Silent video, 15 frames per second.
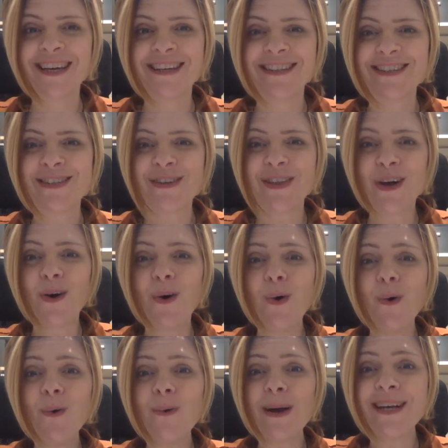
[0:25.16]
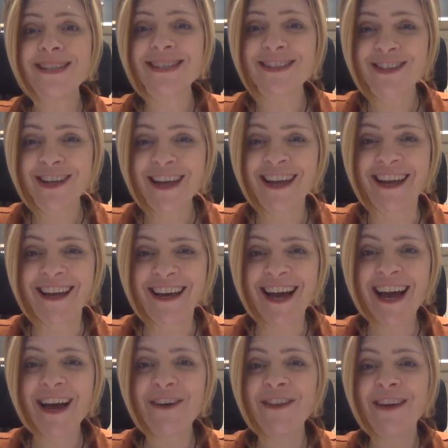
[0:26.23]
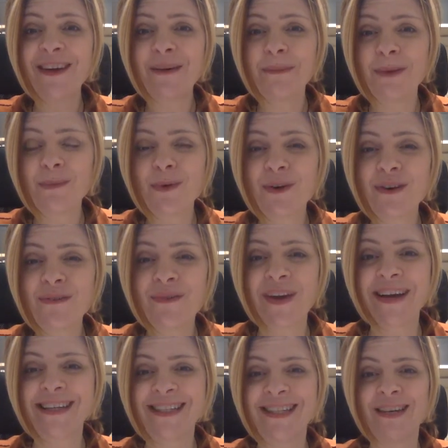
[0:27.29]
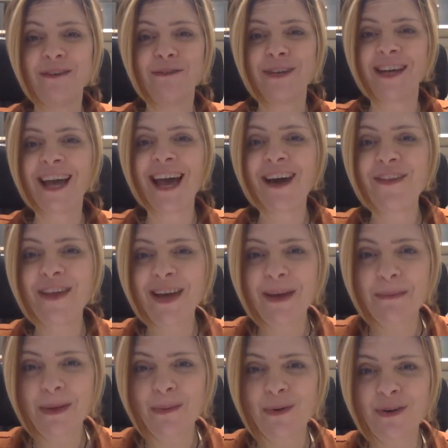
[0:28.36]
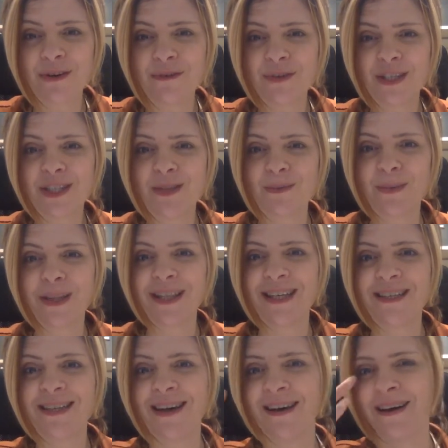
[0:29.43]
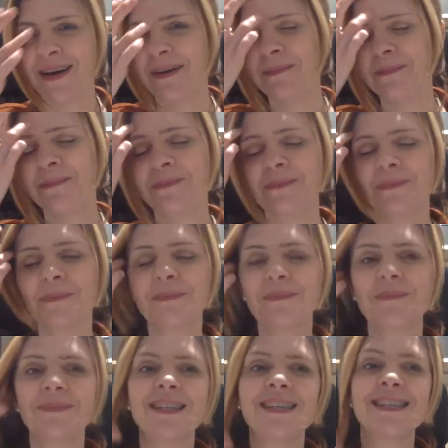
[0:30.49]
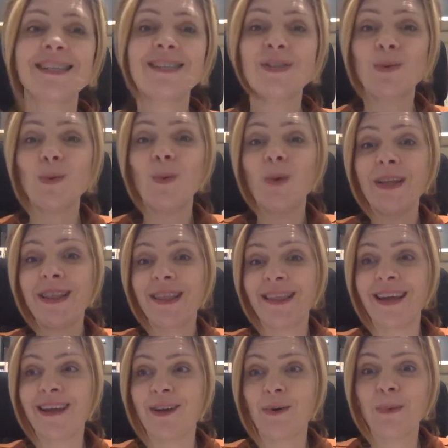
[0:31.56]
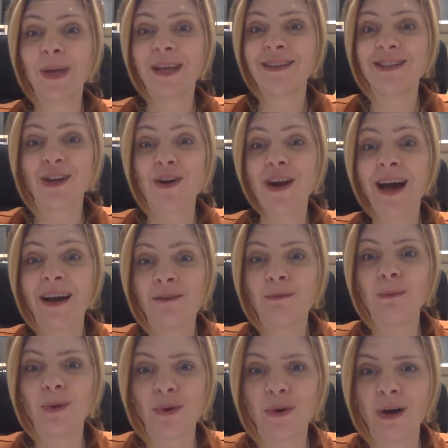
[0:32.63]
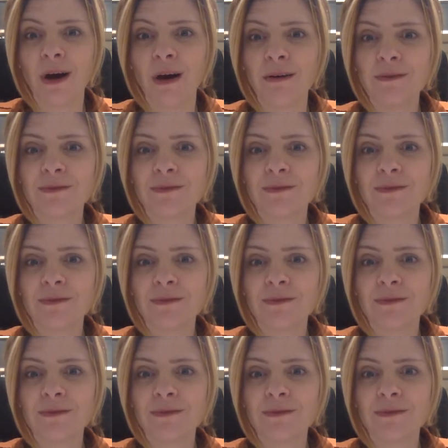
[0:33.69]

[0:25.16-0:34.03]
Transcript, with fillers: So they're always looking at how they can be more effective and how they can be more efficient with their time because that's the one thing that we don't have more of.